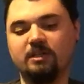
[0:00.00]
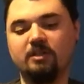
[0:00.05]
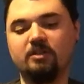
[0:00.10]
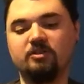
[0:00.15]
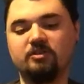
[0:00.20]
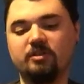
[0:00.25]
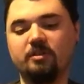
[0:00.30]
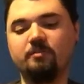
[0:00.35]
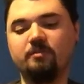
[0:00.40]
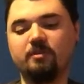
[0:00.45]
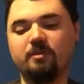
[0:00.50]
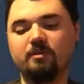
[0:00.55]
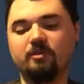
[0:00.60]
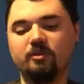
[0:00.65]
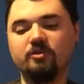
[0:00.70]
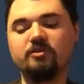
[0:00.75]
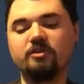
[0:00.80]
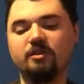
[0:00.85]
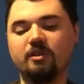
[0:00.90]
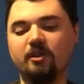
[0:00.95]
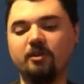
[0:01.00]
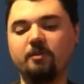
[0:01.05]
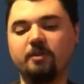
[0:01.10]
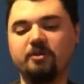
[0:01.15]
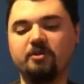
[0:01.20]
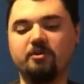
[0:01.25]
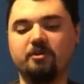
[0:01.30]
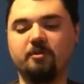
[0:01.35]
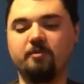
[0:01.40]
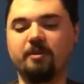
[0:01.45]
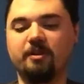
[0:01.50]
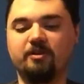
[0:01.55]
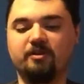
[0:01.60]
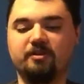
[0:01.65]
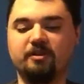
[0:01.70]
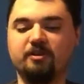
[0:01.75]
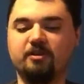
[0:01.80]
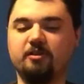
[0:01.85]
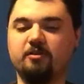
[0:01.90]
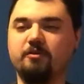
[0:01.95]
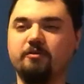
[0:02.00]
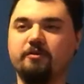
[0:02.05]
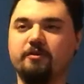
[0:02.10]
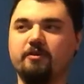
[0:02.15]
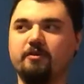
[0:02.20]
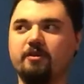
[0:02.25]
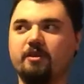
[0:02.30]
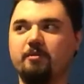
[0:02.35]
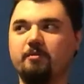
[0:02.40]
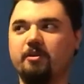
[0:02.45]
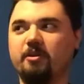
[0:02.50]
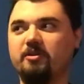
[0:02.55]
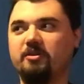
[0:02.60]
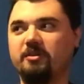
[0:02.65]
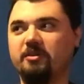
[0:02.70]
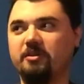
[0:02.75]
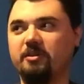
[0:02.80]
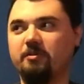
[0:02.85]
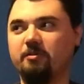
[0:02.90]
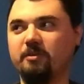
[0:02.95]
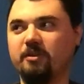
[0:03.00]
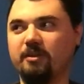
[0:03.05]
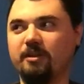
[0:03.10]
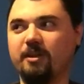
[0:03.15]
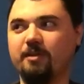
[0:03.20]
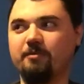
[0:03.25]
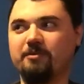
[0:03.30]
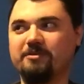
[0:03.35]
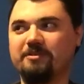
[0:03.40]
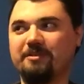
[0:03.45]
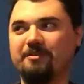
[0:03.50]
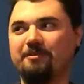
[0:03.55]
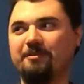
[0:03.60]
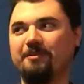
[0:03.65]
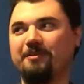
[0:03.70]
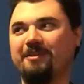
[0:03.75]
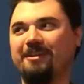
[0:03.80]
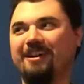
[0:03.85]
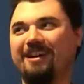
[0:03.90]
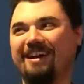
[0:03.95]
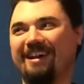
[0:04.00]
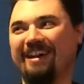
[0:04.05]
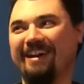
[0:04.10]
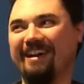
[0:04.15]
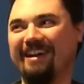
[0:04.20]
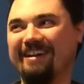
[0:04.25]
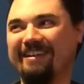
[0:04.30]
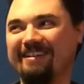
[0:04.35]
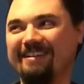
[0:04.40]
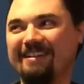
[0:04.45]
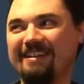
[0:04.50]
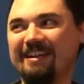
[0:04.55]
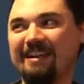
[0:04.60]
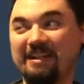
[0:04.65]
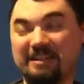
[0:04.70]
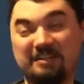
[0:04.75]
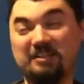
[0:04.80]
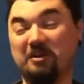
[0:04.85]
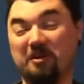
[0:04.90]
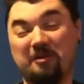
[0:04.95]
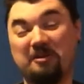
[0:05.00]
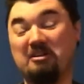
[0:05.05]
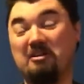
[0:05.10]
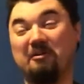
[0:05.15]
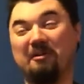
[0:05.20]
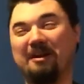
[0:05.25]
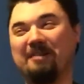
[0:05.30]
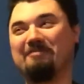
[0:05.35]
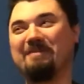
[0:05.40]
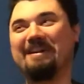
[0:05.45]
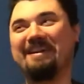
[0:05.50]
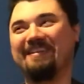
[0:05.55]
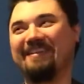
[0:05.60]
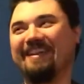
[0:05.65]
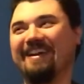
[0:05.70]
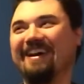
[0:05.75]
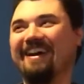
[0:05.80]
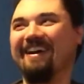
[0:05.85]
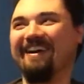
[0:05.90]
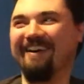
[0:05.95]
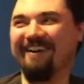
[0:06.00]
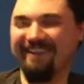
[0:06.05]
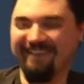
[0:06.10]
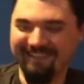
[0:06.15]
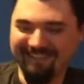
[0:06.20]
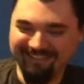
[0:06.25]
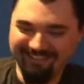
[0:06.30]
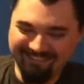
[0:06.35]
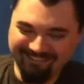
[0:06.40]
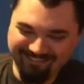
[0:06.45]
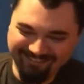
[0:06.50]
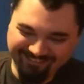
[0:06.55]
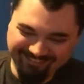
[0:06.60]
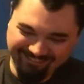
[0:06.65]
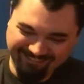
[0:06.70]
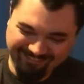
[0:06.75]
There's something. There's another way you compare it to Ten Real Lane, but I'll tell you when the camera's not rolling. Oh, okay, all right. I think you already know what I mean, though.